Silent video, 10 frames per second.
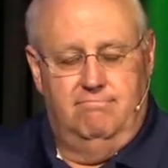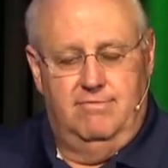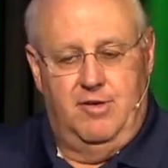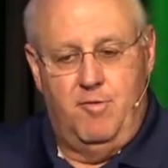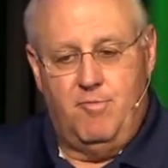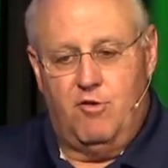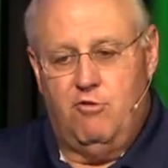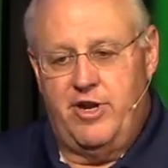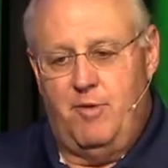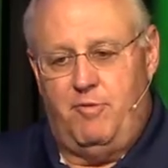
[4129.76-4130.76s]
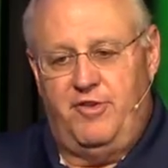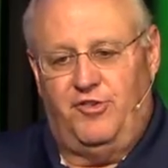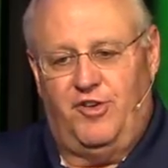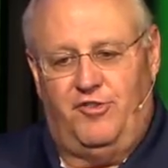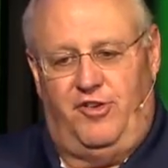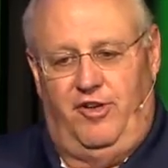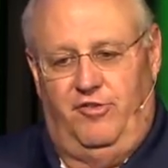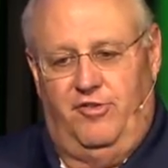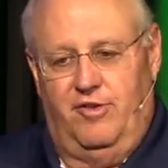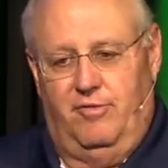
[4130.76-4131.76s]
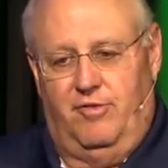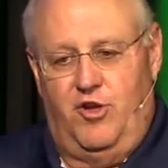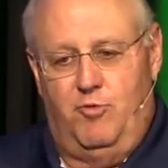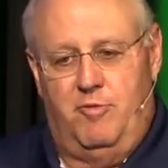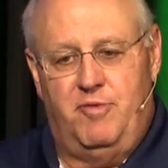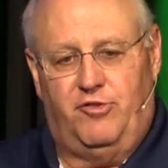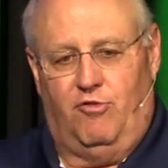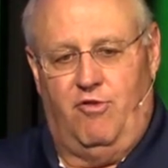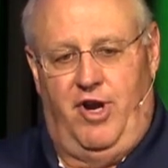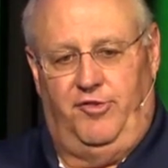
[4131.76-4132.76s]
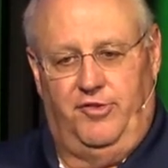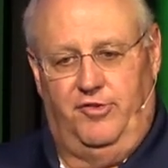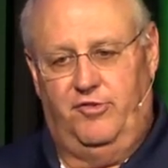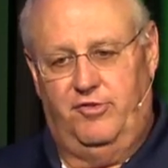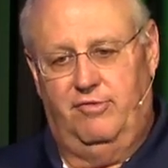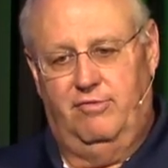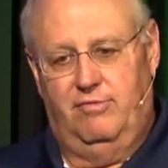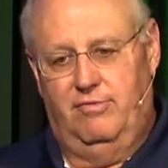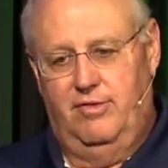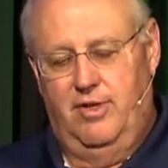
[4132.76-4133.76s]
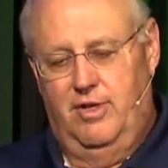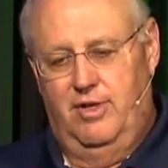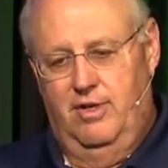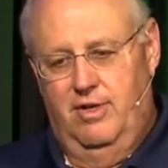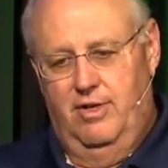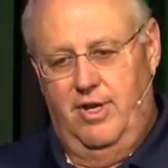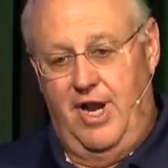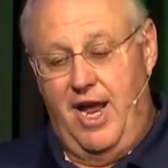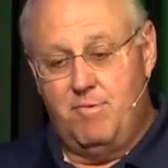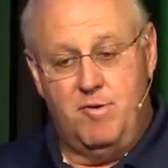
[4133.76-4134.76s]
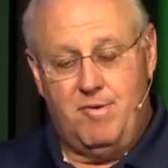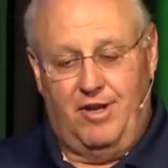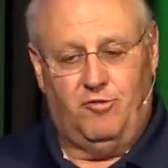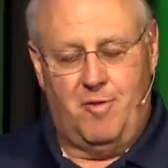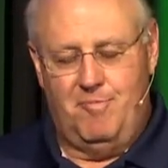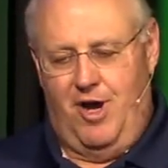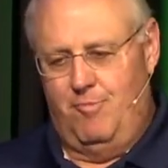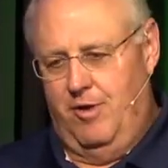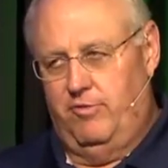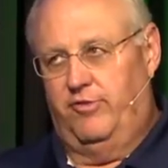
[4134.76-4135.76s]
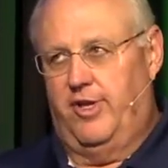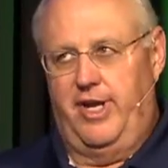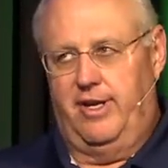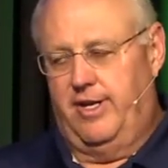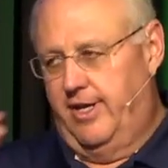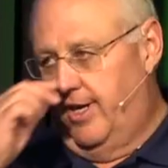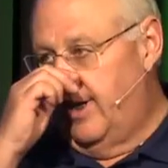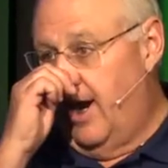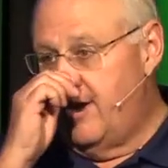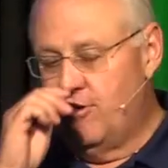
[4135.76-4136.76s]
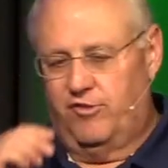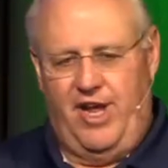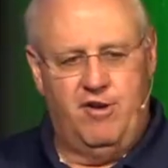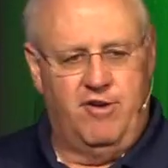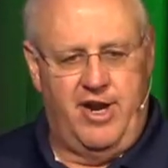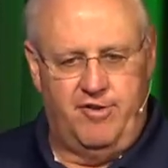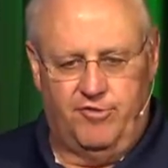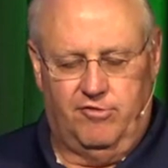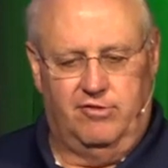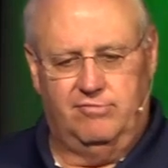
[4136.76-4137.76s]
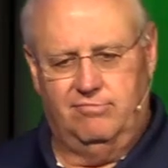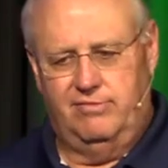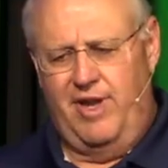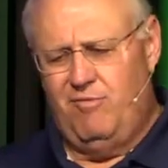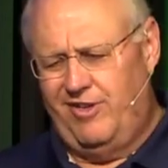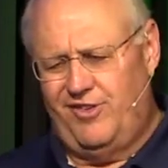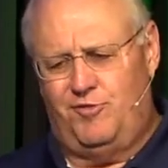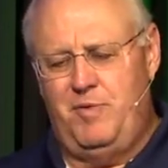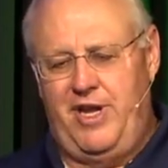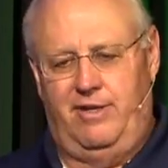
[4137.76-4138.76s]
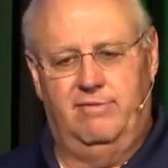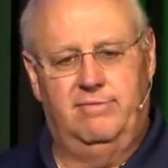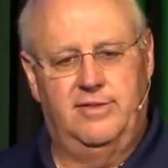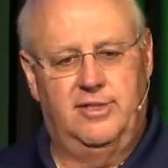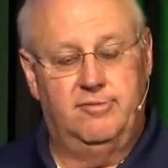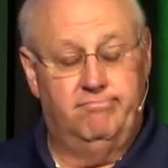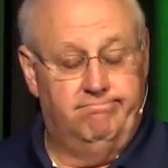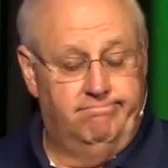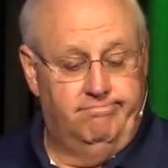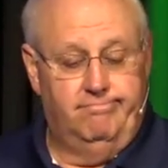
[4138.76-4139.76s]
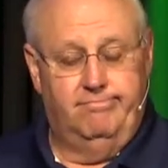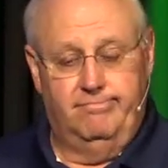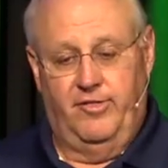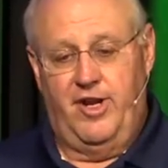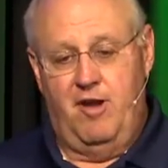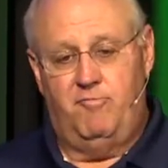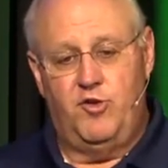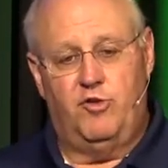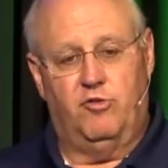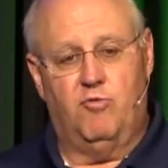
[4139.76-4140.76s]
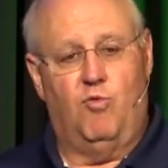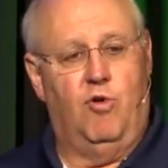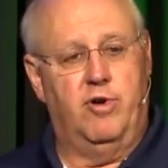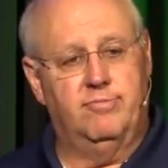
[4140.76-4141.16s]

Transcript: I remember growing up in the sixties, the Cuban Missile Crisis. And I remember asking my mom, I was like uh, nine years, eight or nine years old, hey, what's this mean? We're going to have a nuclear war.